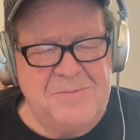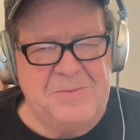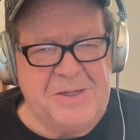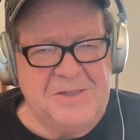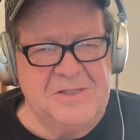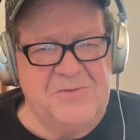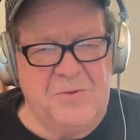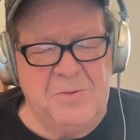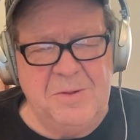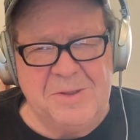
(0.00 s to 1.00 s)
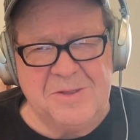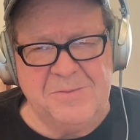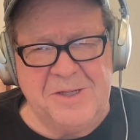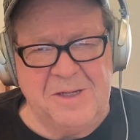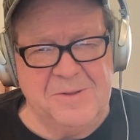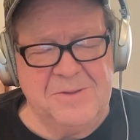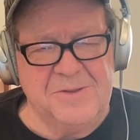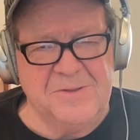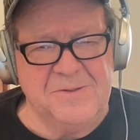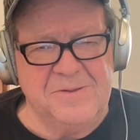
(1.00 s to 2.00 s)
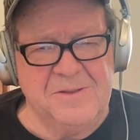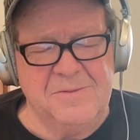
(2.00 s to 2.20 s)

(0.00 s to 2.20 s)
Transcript: spaces for women to be able to